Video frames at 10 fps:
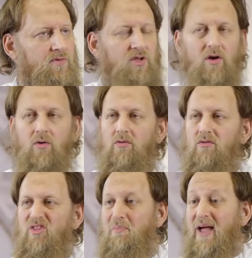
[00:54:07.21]
you know,
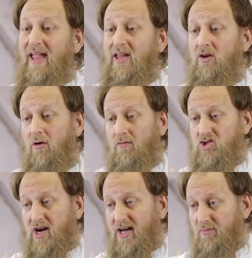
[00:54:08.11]
the pain of
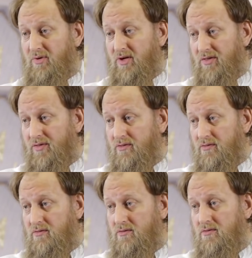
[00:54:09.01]
childbirth,
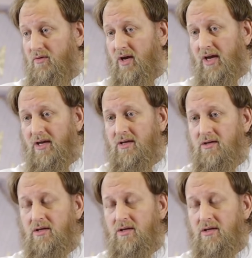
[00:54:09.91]
right?